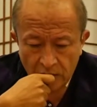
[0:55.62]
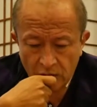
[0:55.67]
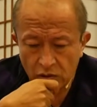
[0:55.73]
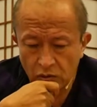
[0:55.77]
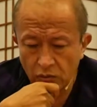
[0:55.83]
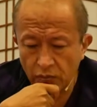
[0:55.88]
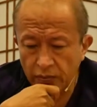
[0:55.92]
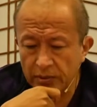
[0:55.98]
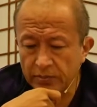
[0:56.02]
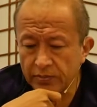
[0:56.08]

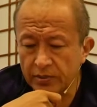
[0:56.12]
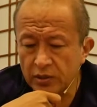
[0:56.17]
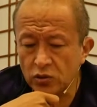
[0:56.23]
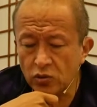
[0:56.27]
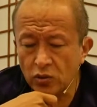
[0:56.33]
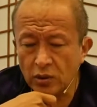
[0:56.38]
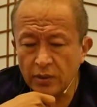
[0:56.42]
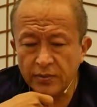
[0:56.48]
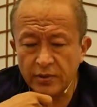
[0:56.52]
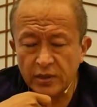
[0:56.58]
So when we
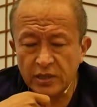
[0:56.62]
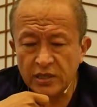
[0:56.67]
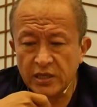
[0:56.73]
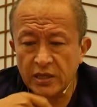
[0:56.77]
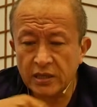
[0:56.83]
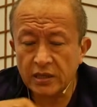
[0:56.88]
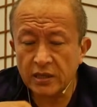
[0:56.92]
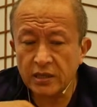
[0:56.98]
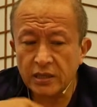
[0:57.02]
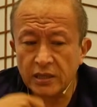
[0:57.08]
talk about the
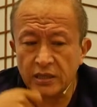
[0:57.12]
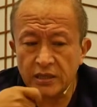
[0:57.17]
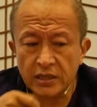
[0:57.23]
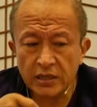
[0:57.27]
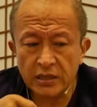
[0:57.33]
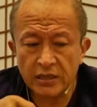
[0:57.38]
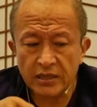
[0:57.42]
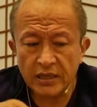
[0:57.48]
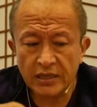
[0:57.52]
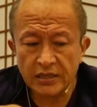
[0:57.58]

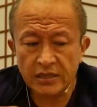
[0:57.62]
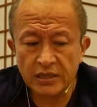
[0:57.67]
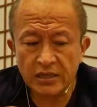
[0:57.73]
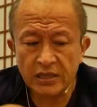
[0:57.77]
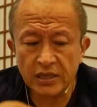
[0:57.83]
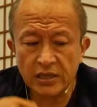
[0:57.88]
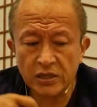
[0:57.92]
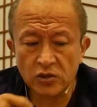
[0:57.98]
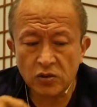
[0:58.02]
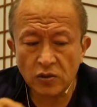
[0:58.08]
generating, there's a
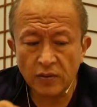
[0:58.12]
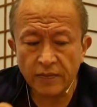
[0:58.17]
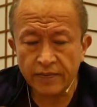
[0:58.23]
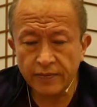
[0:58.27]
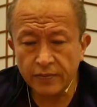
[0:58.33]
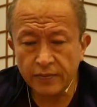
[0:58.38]
sense of,